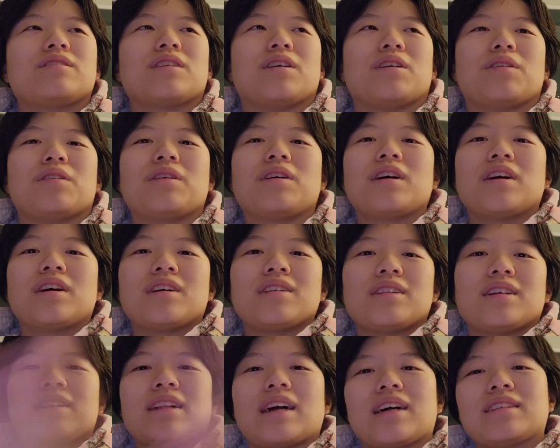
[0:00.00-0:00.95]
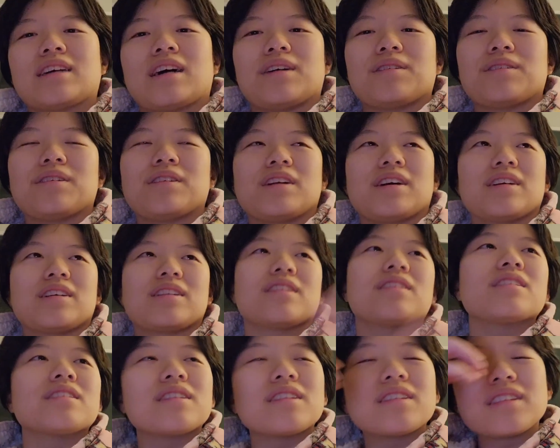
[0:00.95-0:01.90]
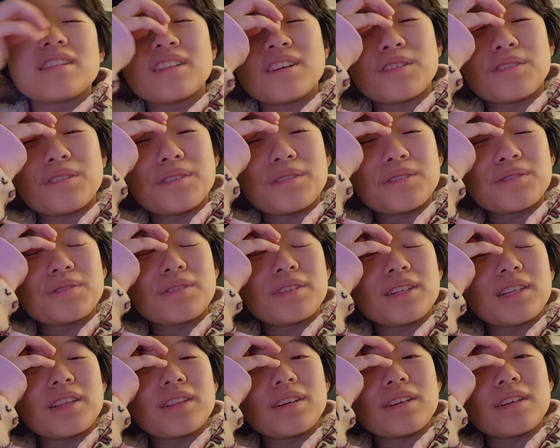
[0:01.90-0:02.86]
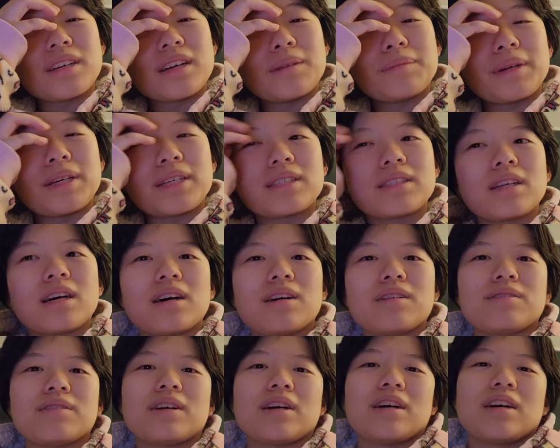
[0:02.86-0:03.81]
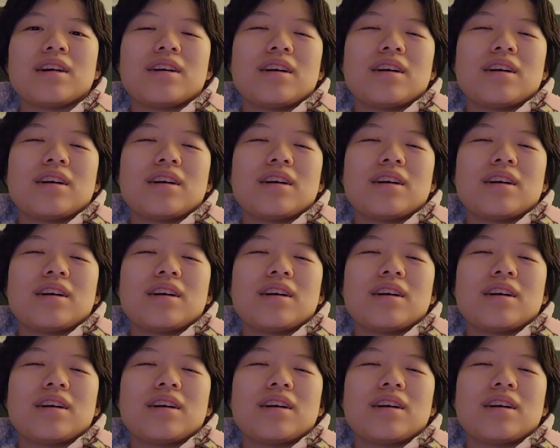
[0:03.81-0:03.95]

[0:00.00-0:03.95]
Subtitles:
So the last hour, like no one was really looking at my stuff.